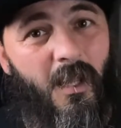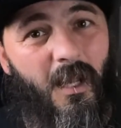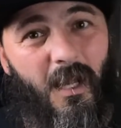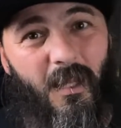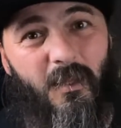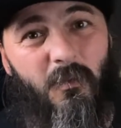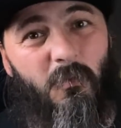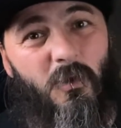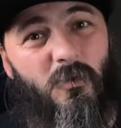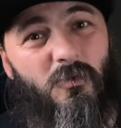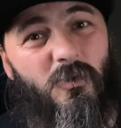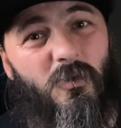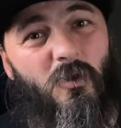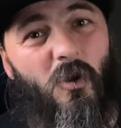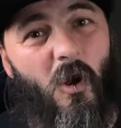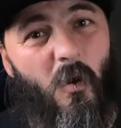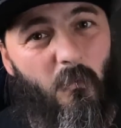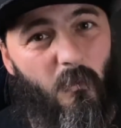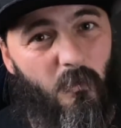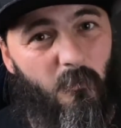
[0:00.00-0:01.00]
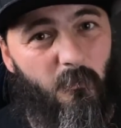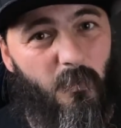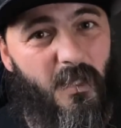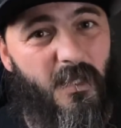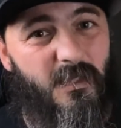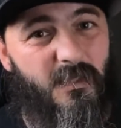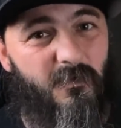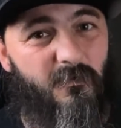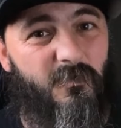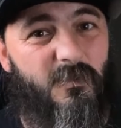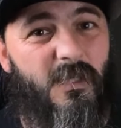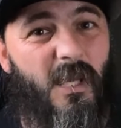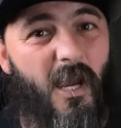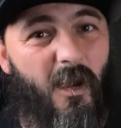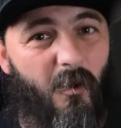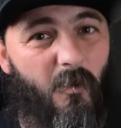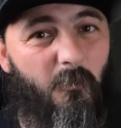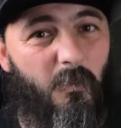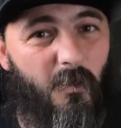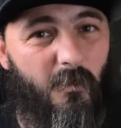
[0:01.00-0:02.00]
And the most common piece of
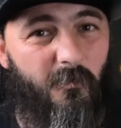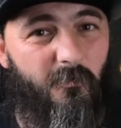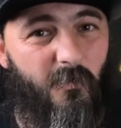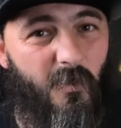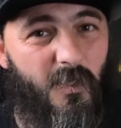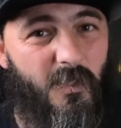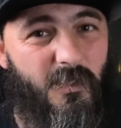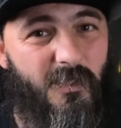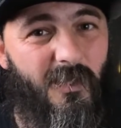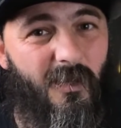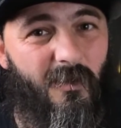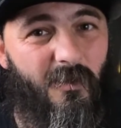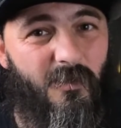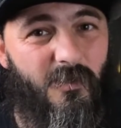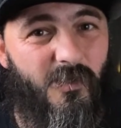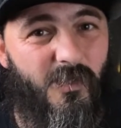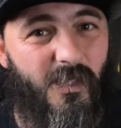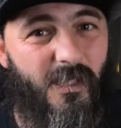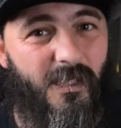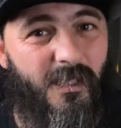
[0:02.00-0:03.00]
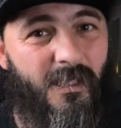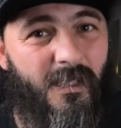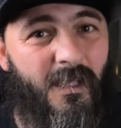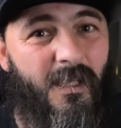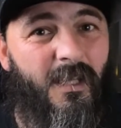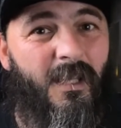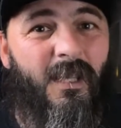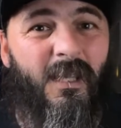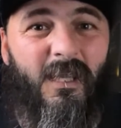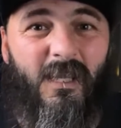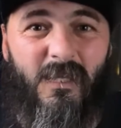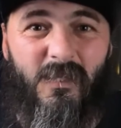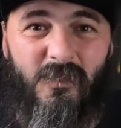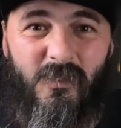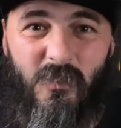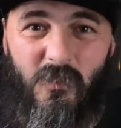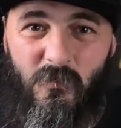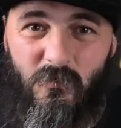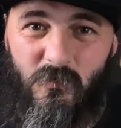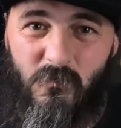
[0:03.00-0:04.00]
terrible advice that I see is
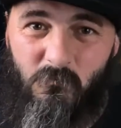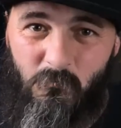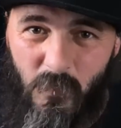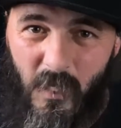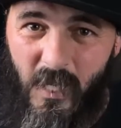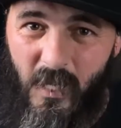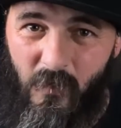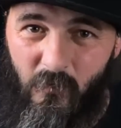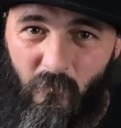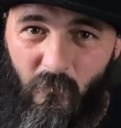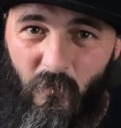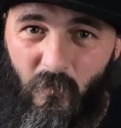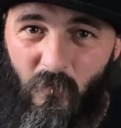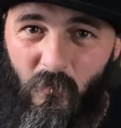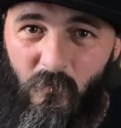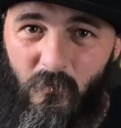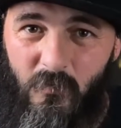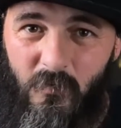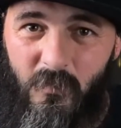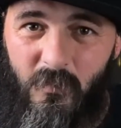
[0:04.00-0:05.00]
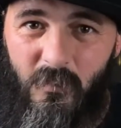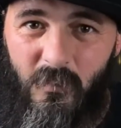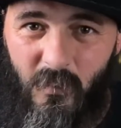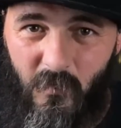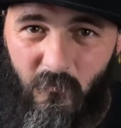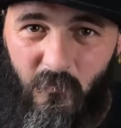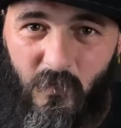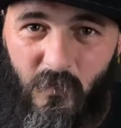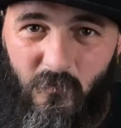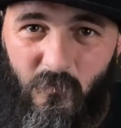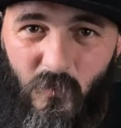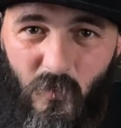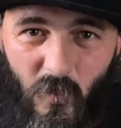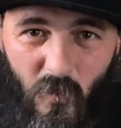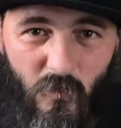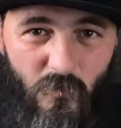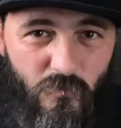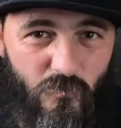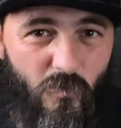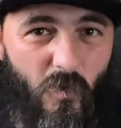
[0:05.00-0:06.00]
to use beard oil if you've
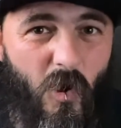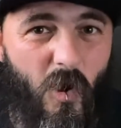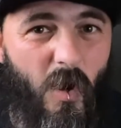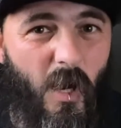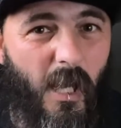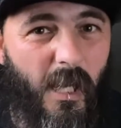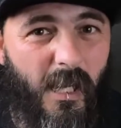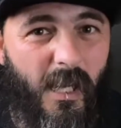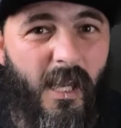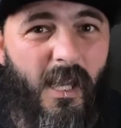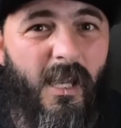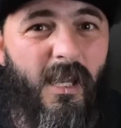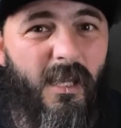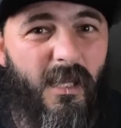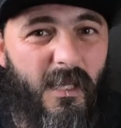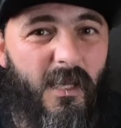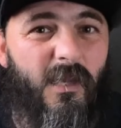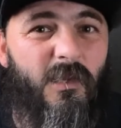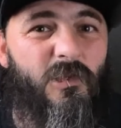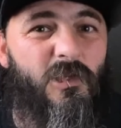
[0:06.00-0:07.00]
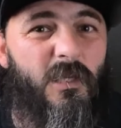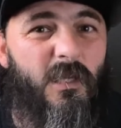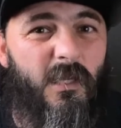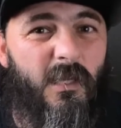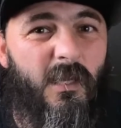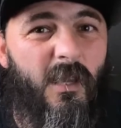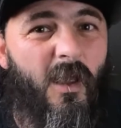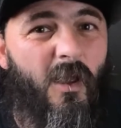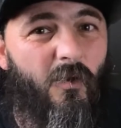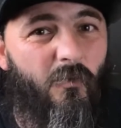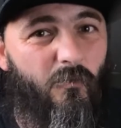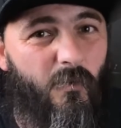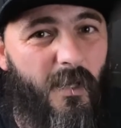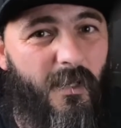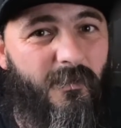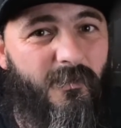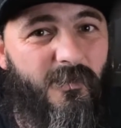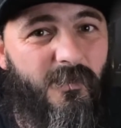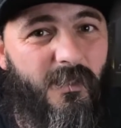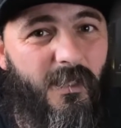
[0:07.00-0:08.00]
got dry, itchy,
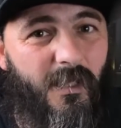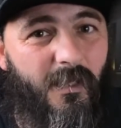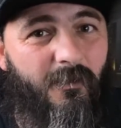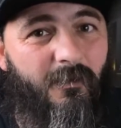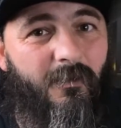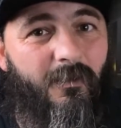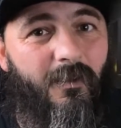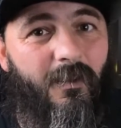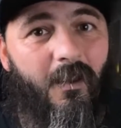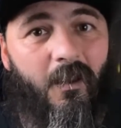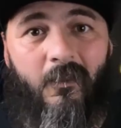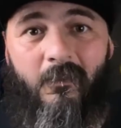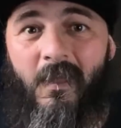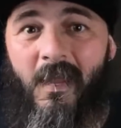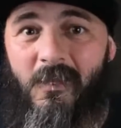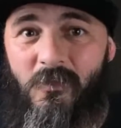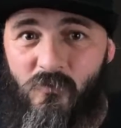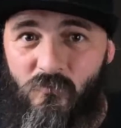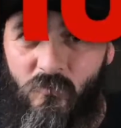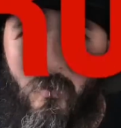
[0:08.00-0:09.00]
red skin. And that's